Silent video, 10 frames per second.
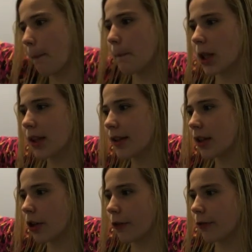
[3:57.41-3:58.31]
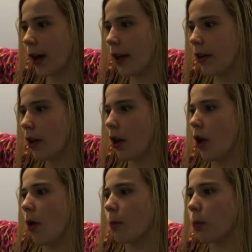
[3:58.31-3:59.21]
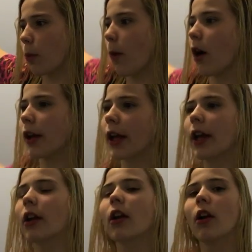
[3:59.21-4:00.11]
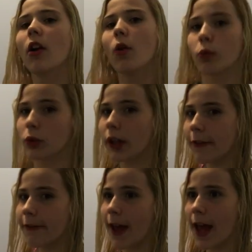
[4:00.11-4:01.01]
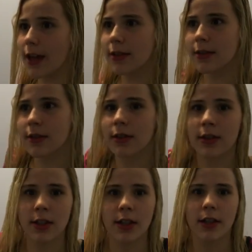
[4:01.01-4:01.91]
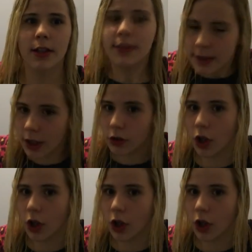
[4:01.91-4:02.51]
Melissa and her friend, were walking really fast, still